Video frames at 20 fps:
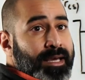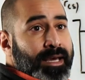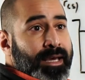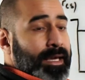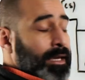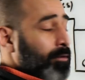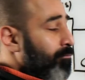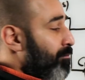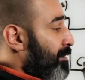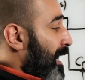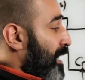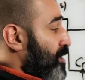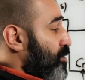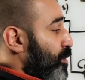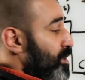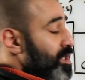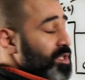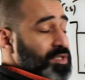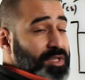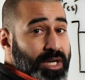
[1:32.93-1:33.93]
a reaction
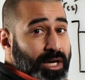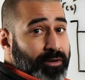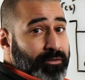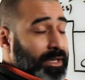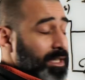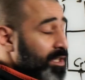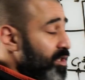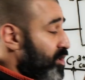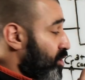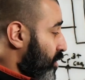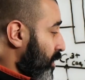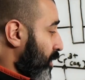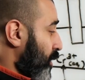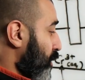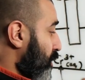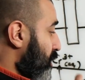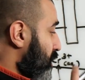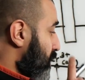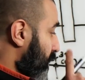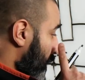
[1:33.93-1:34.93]
which is occurring in
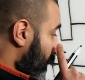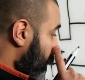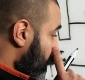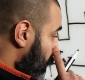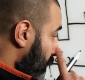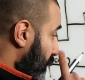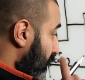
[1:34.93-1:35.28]
solution,